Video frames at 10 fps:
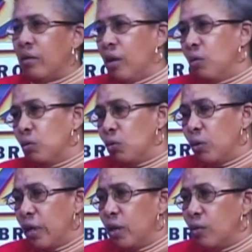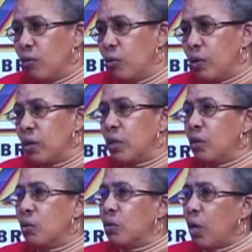They go through the interviewing
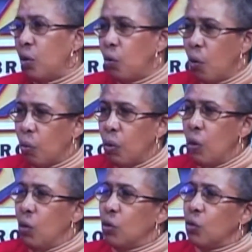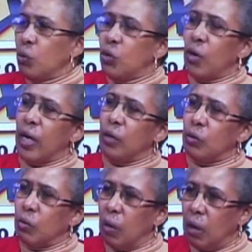skills and all. So we try and
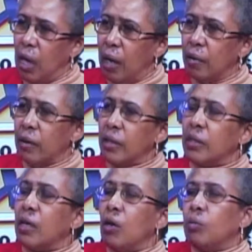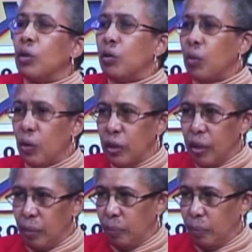do a lot of things to help the community.